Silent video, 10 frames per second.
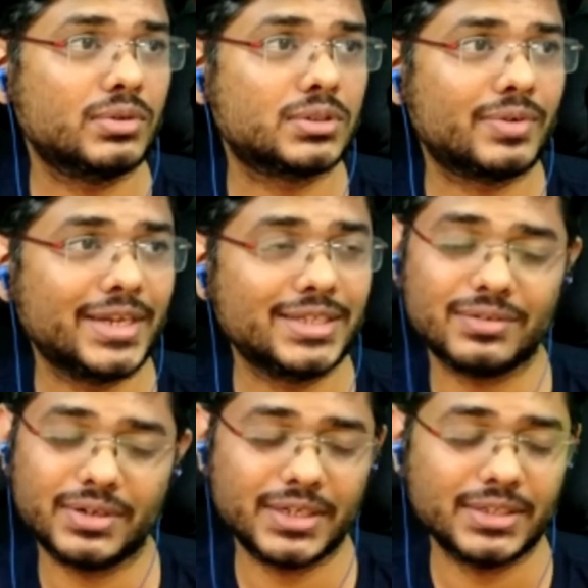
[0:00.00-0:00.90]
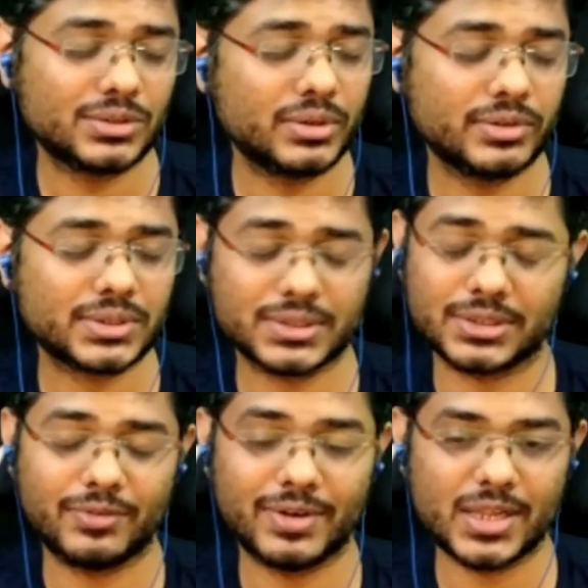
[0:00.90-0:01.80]
it was 2017. So he
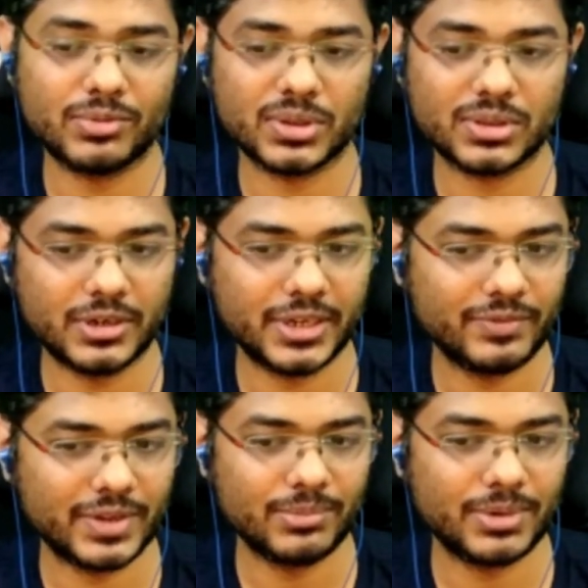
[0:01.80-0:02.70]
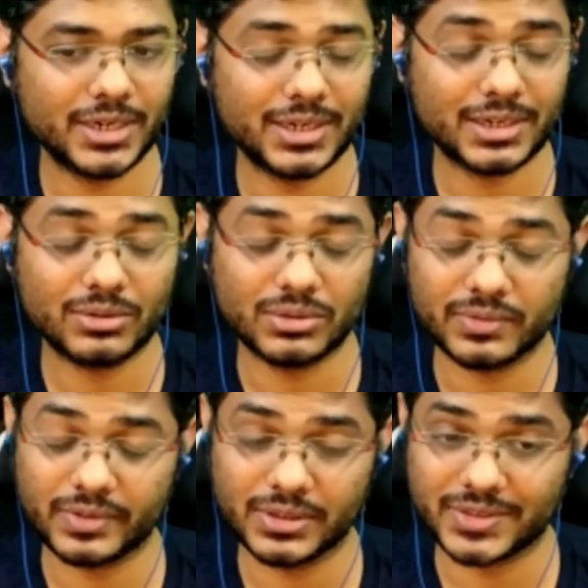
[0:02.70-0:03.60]
was 12 or 13 when he played Hikaru
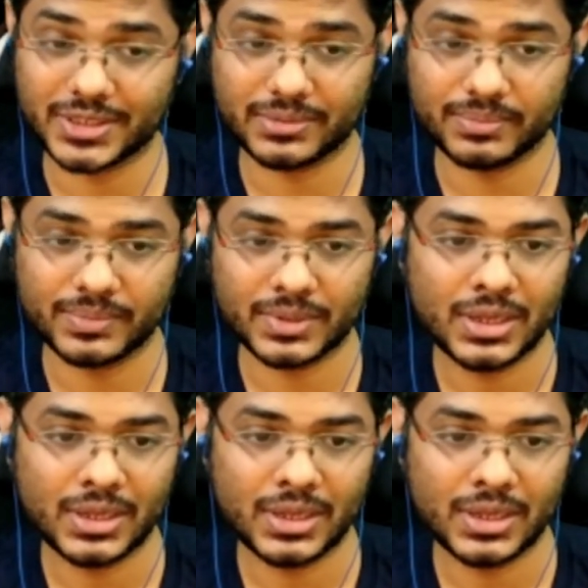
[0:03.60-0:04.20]
the first time.